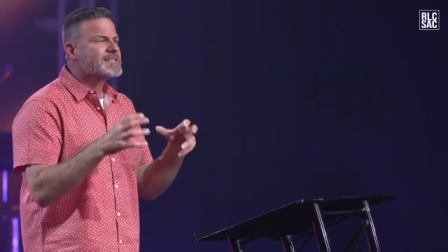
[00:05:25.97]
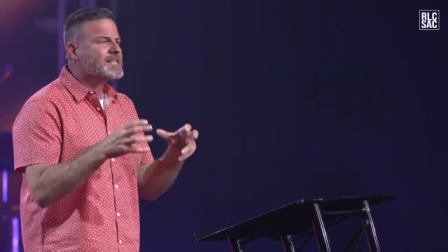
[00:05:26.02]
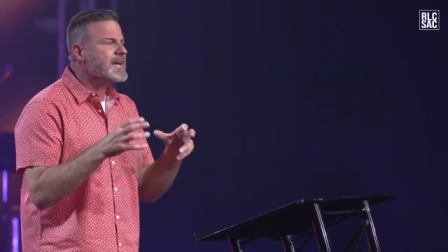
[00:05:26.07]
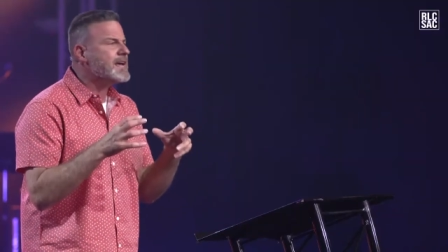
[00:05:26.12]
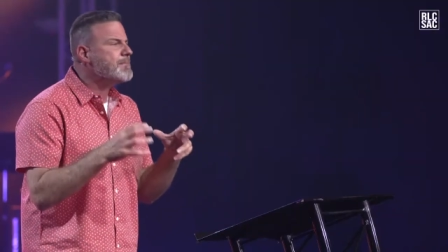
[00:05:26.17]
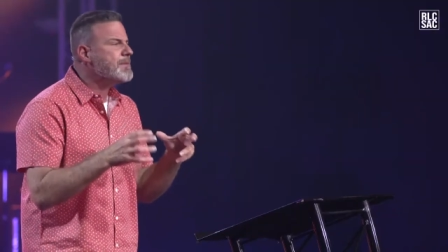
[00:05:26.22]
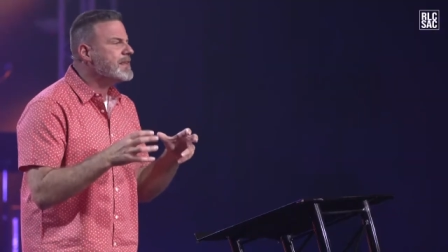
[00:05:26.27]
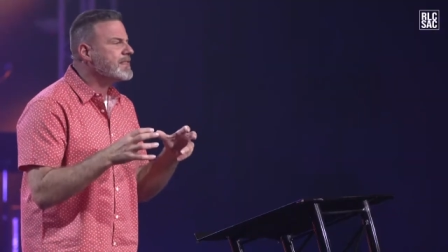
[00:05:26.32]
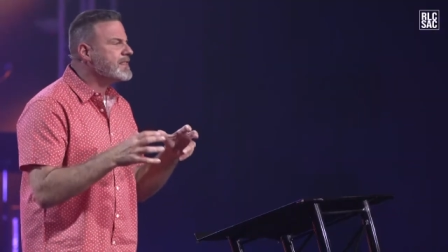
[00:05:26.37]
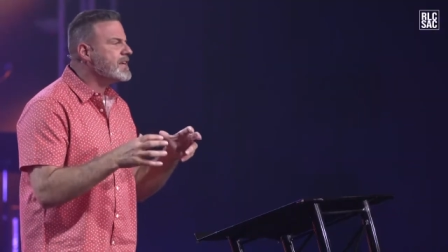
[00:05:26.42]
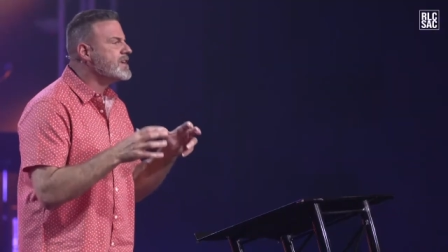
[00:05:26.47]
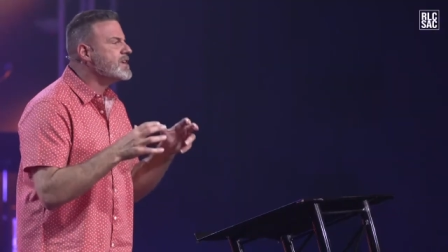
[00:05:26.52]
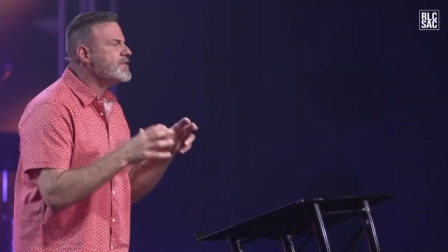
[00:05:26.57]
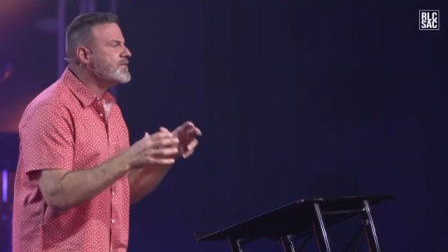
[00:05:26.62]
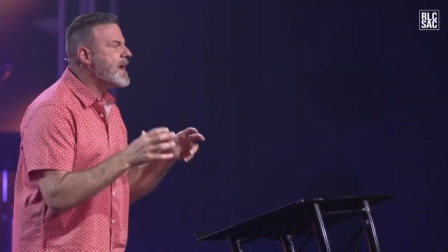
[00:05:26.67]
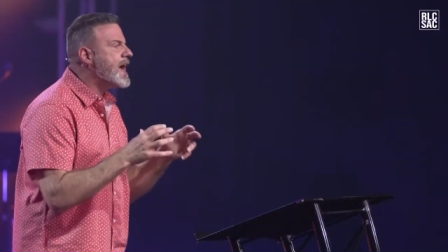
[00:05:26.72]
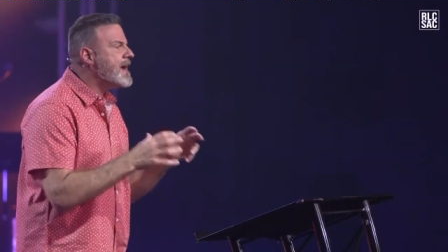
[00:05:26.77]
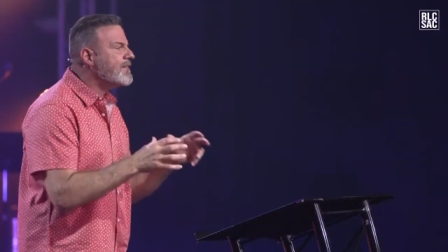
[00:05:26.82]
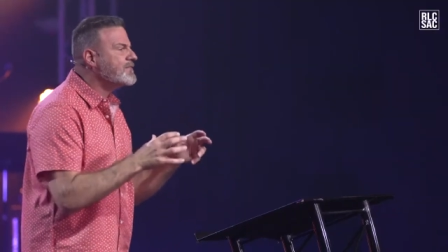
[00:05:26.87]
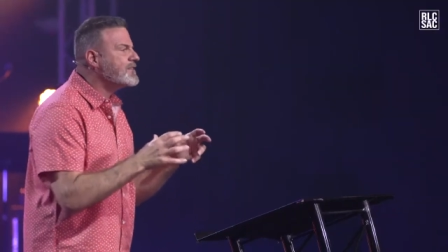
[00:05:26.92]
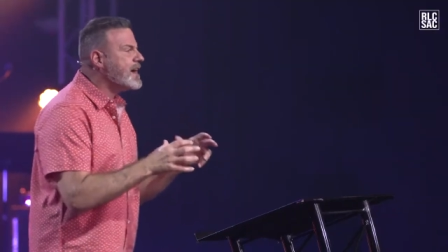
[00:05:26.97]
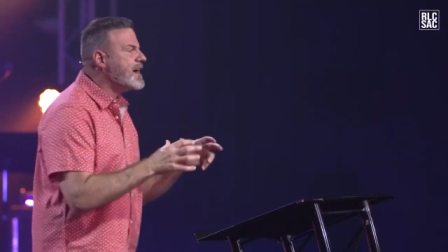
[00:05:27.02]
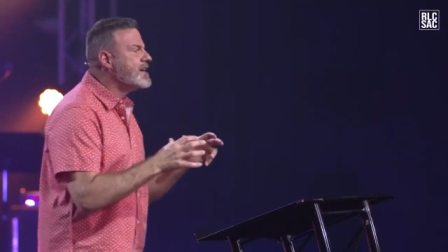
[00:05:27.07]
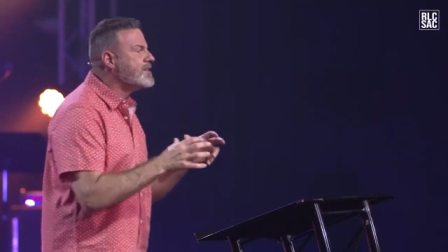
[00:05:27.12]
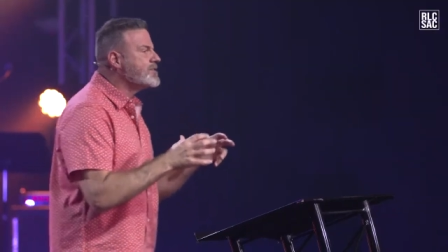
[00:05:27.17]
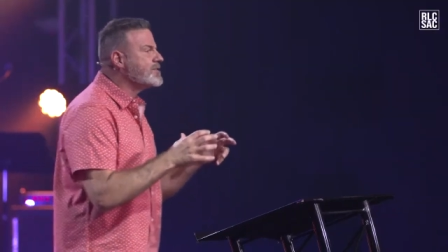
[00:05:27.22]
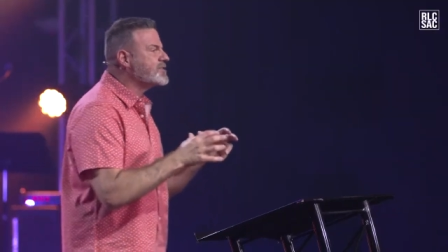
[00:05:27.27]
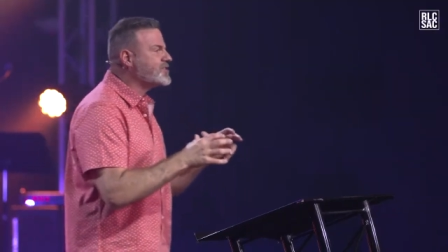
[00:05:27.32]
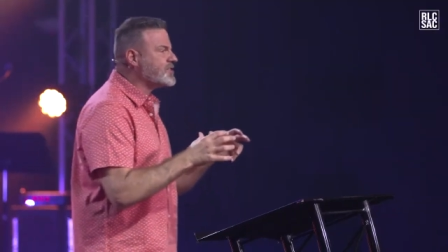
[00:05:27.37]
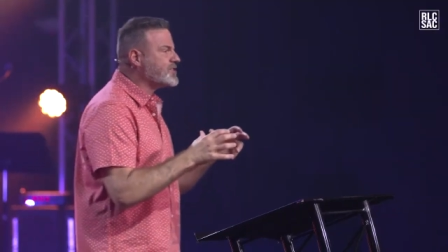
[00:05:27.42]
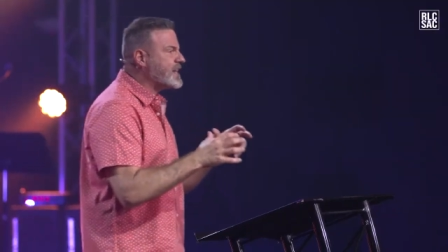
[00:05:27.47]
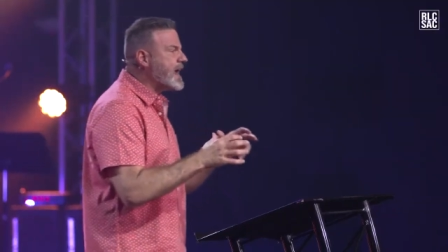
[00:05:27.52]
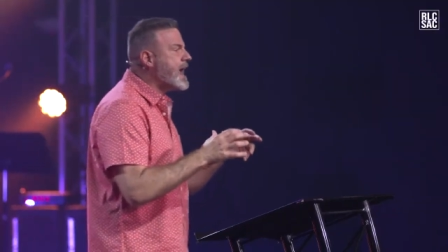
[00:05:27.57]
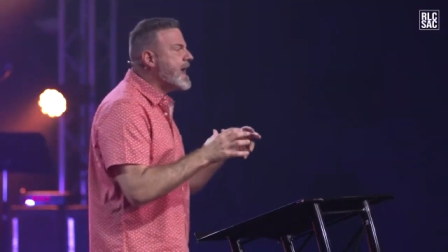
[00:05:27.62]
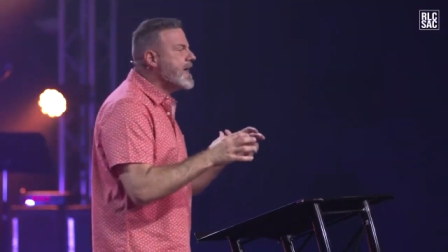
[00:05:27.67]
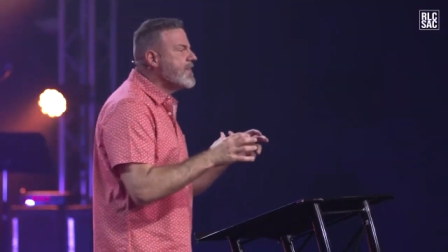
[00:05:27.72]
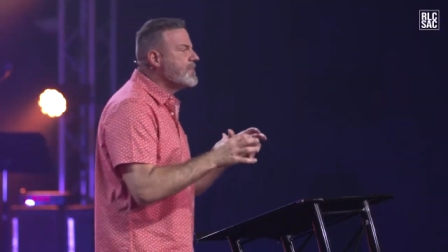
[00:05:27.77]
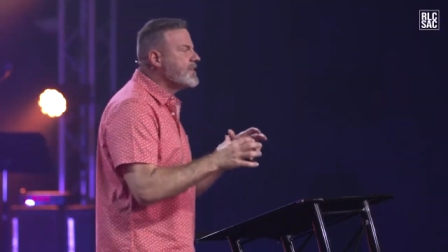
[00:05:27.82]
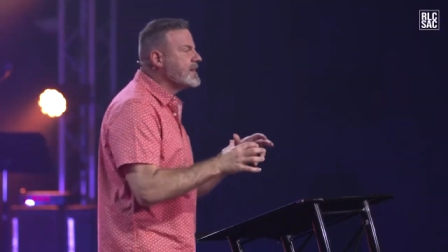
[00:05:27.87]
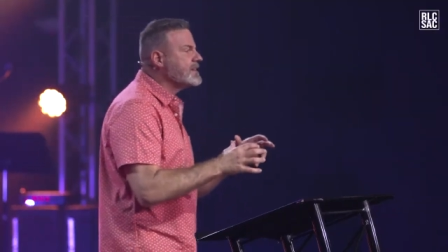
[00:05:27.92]
to Timothy, you have to
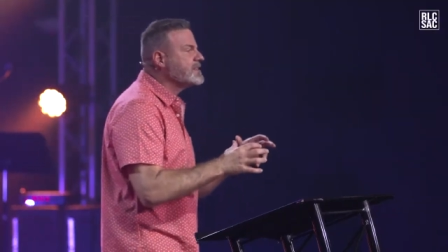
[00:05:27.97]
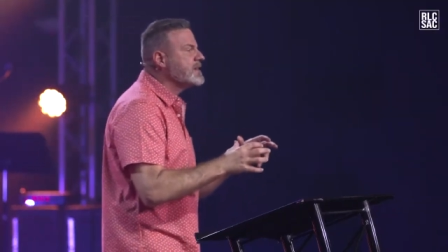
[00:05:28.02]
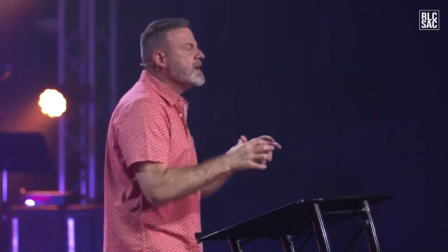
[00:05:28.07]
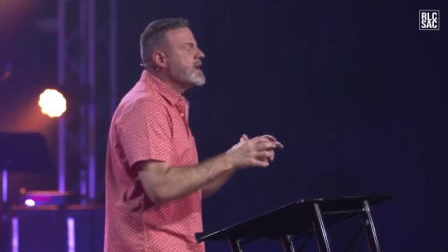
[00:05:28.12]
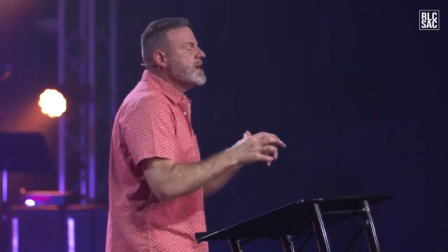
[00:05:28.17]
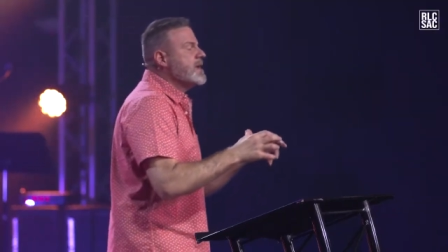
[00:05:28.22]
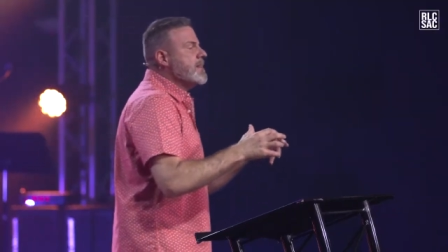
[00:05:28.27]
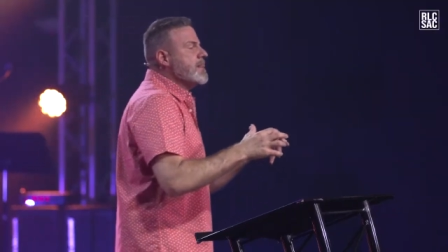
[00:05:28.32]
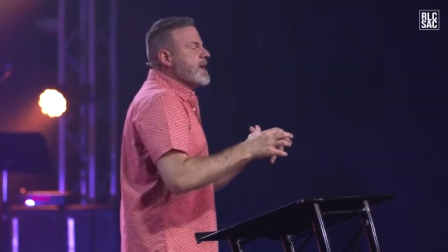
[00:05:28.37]
understand this,